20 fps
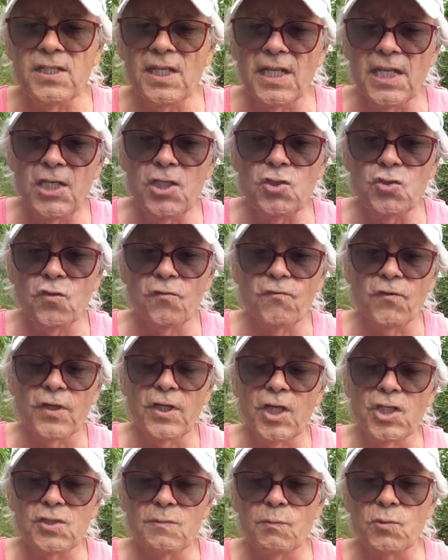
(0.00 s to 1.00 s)
it easier for
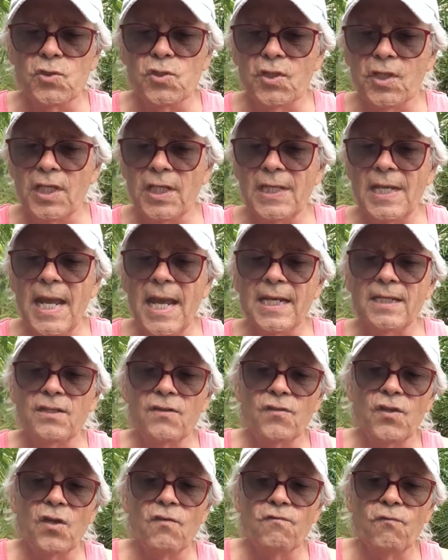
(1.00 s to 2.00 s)
customers to connect
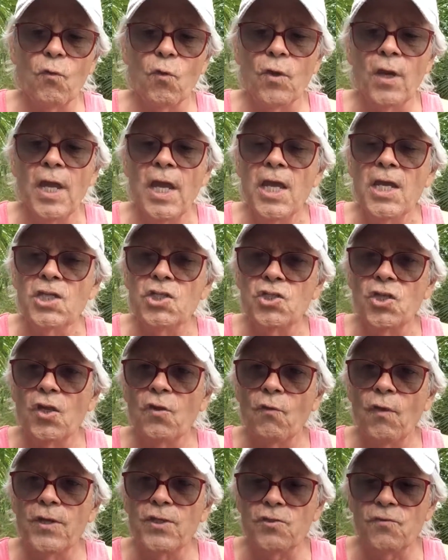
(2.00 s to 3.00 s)
and therefore
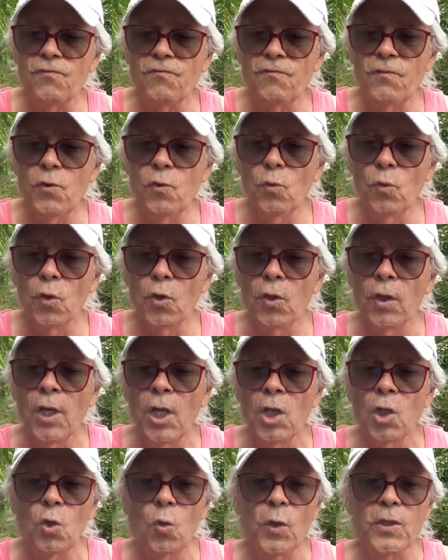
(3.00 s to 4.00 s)
generates fewer
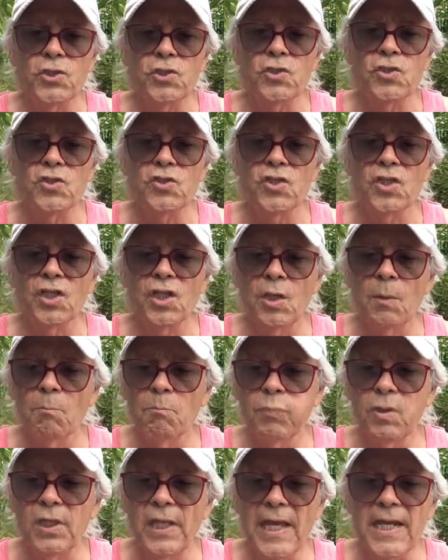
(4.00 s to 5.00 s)
questions and
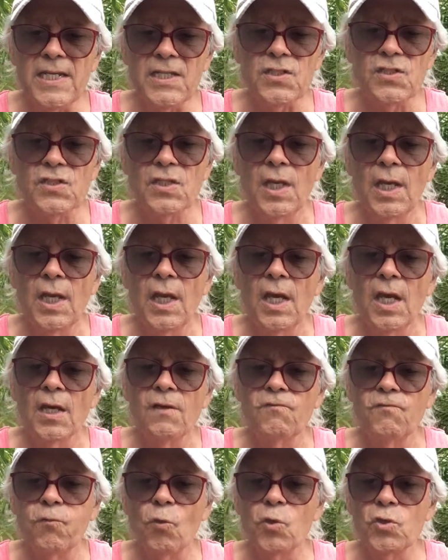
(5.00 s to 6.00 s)
complaints.
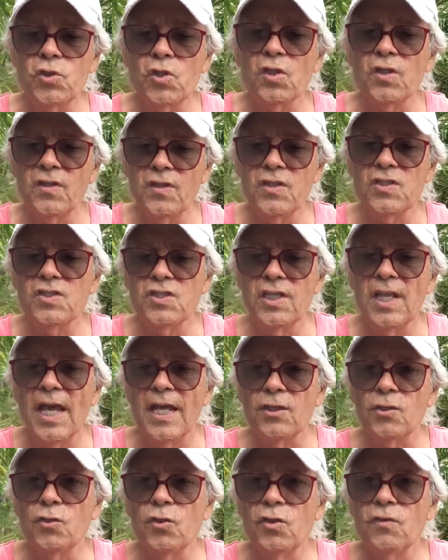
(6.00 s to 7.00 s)
Unfortunately, this is
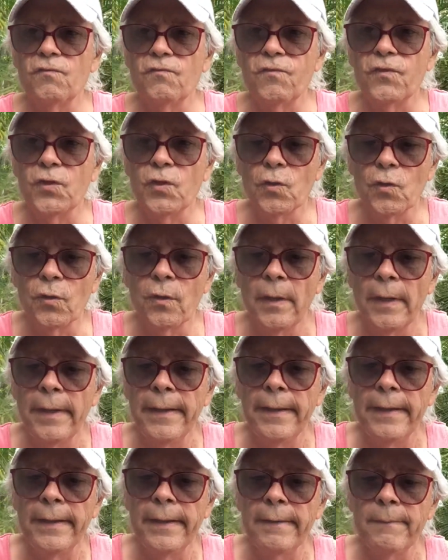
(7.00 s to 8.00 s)
not good for your
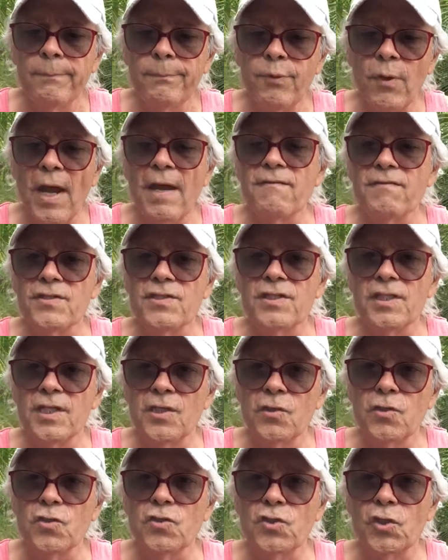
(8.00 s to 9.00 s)
privacy
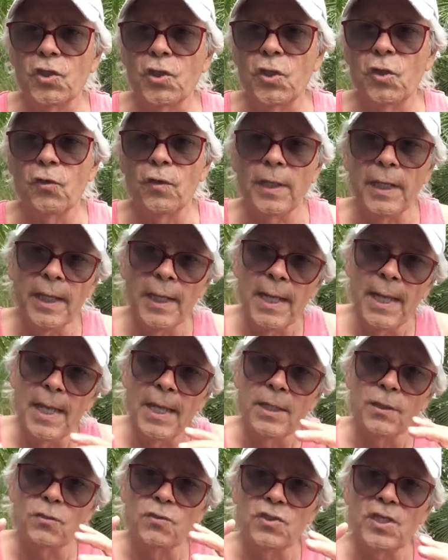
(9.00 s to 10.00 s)
and your security.
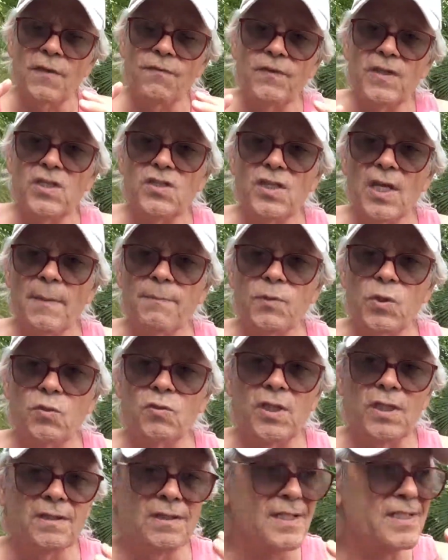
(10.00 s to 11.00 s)
You set these up
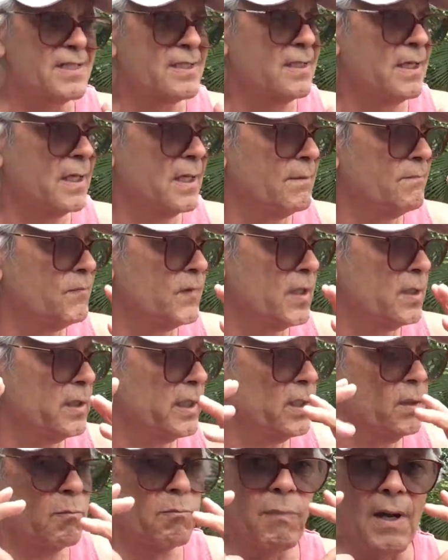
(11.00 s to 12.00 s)
using this
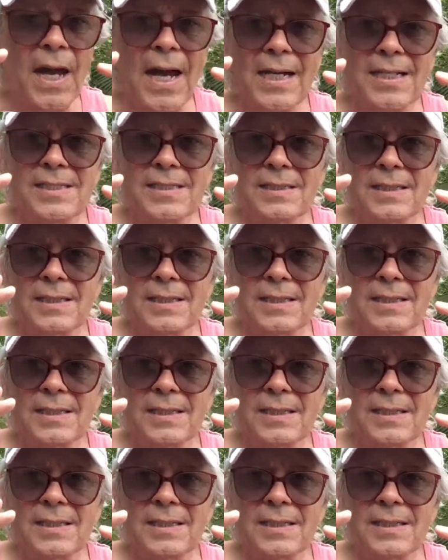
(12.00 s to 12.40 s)
little box,